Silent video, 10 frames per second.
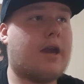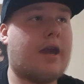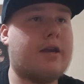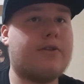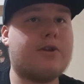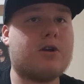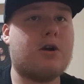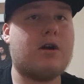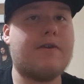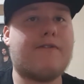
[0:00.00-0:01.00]
another
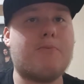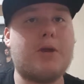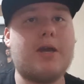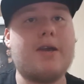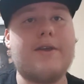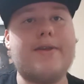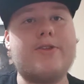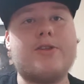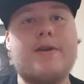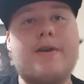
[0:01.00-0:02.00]
con for me
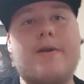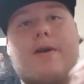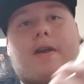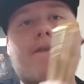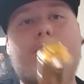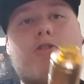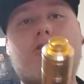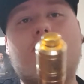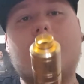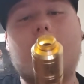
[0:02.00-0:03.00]
is if
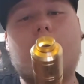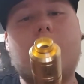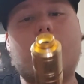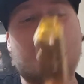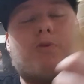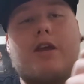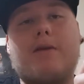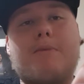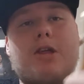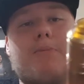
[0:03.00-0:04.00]
you're using your
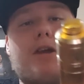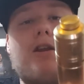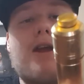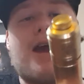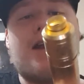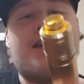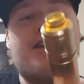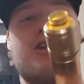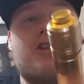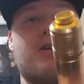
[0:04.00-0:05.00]
28mm
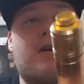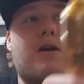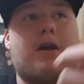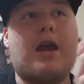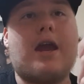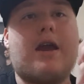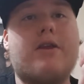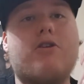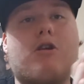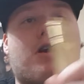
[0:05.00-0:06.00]
Addies
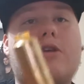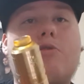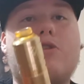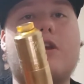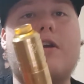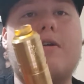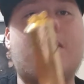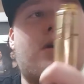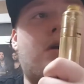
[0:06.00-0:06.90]
and you're not using